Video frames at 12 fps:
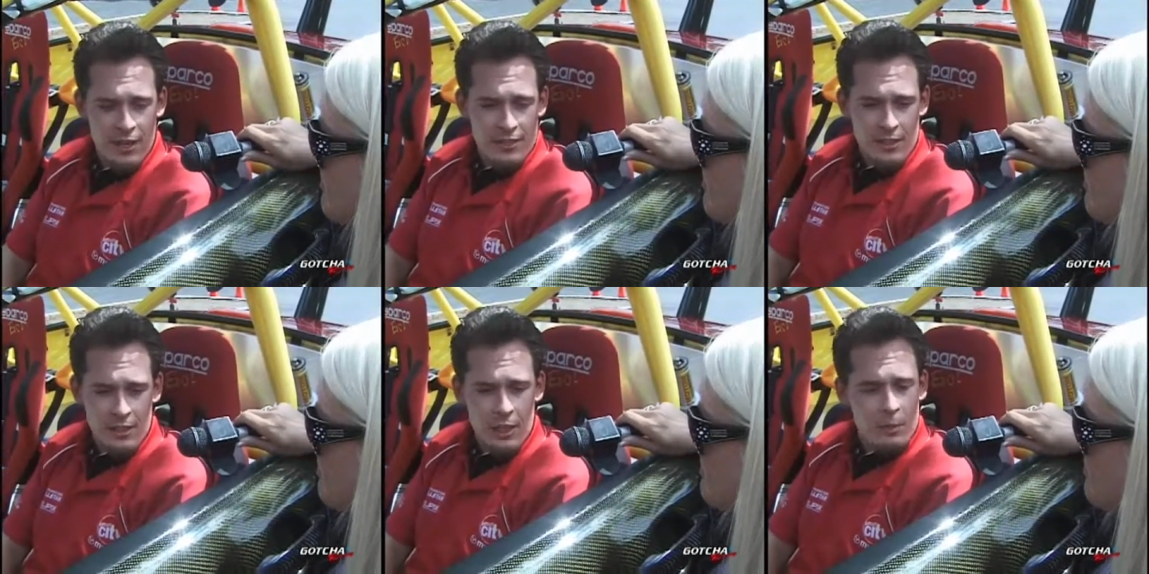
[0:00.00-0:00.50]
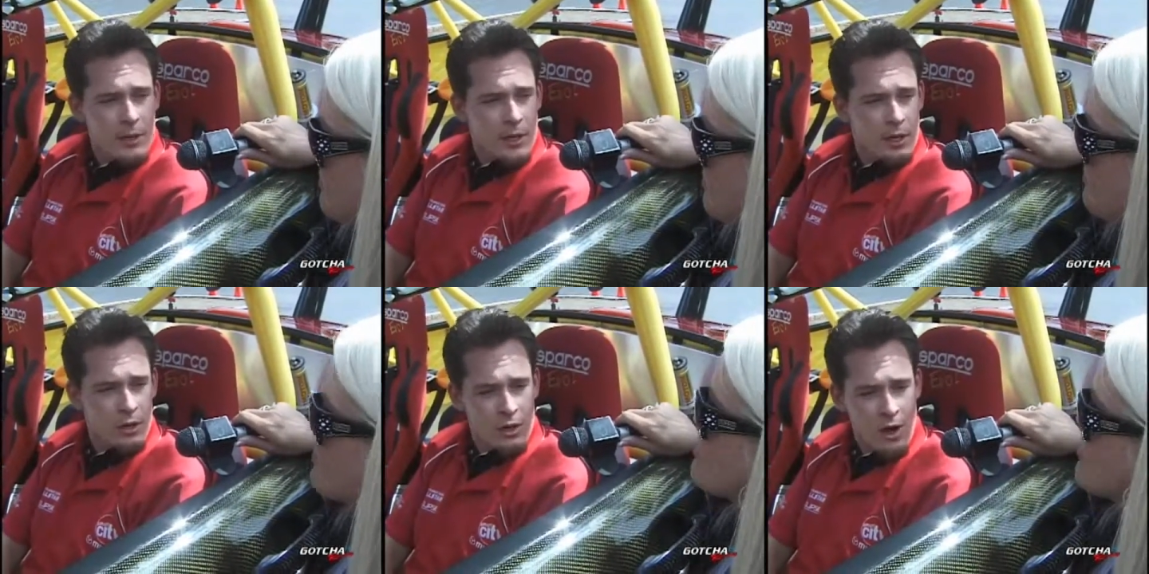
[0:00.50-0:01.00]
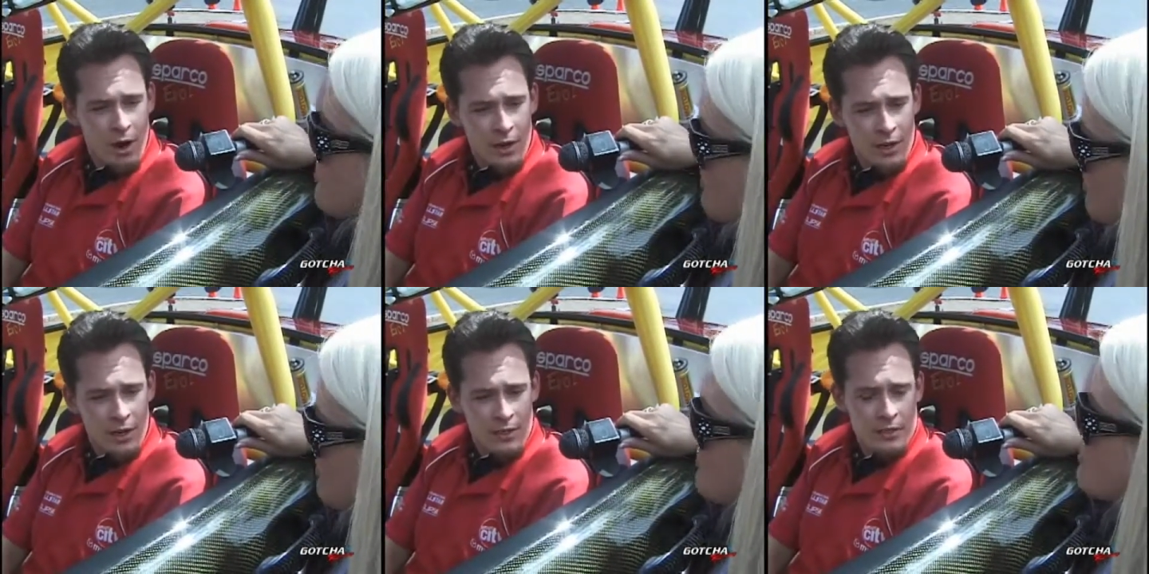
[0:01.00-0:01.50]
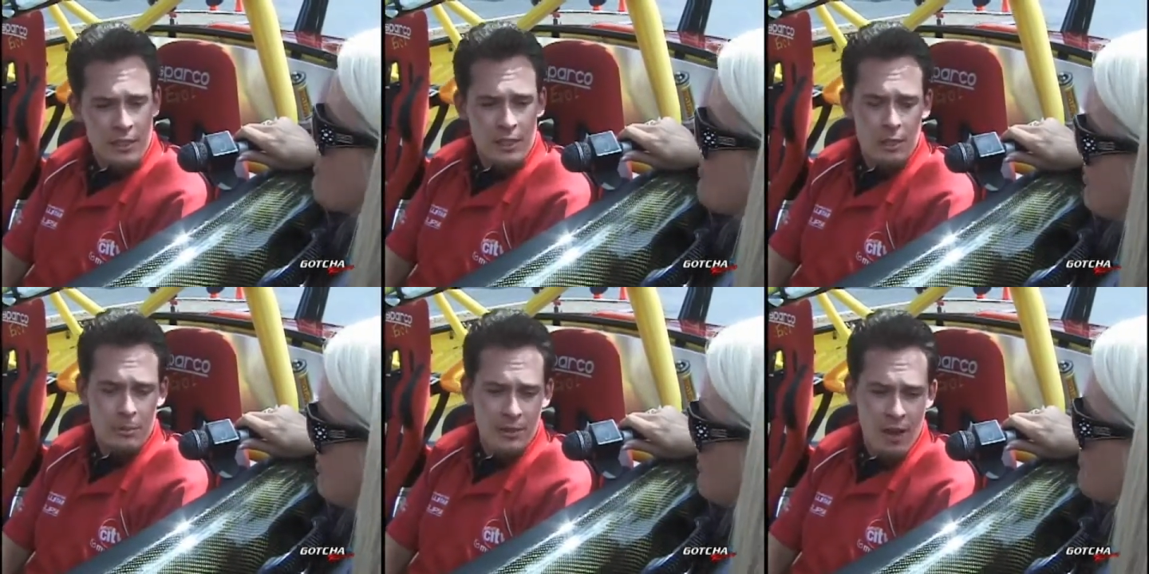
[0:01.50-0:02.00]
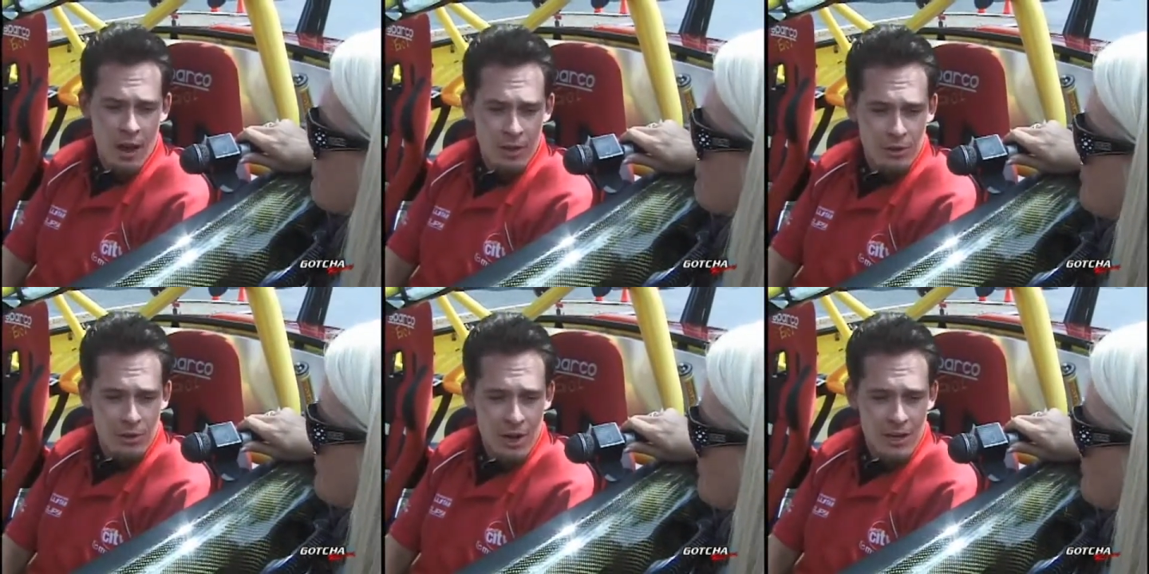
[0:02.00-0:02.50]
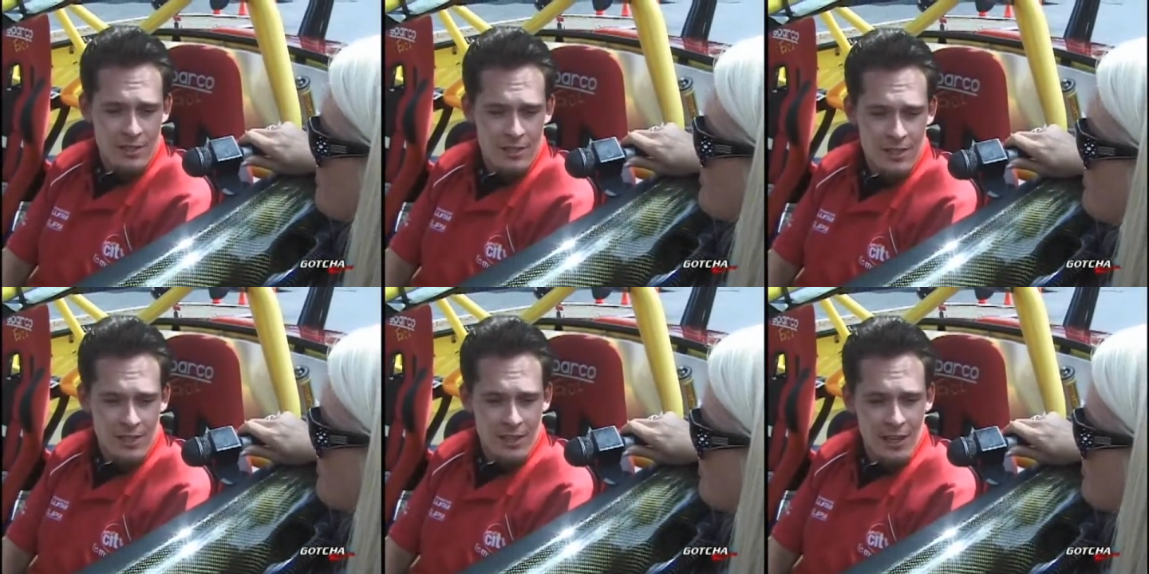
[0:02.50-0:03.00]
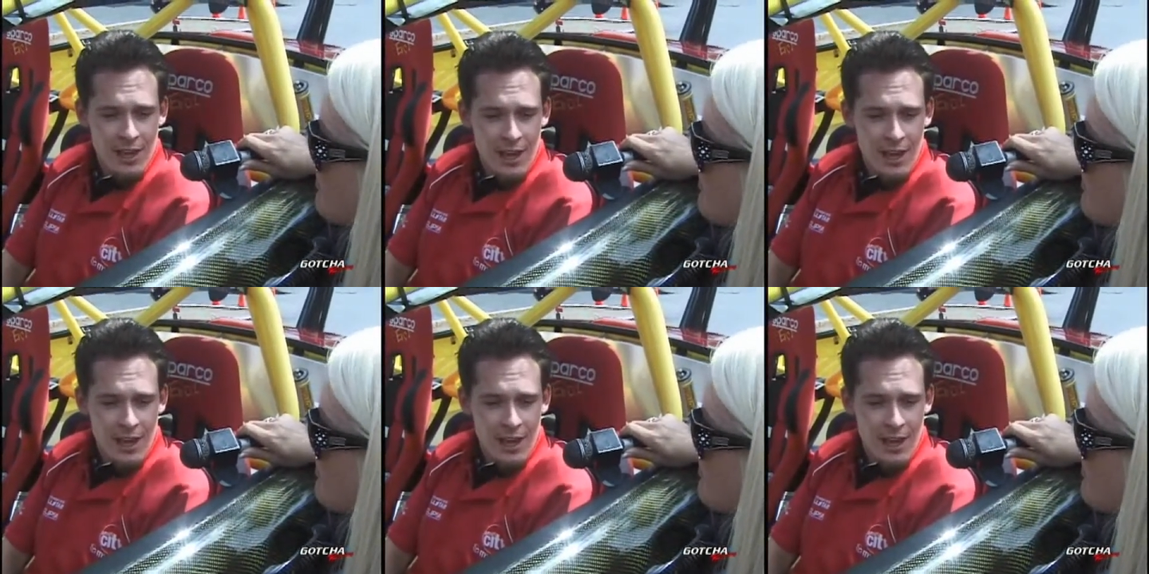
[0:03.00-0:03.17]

I did a little bit of go-karting, did a little bit of autocrossing,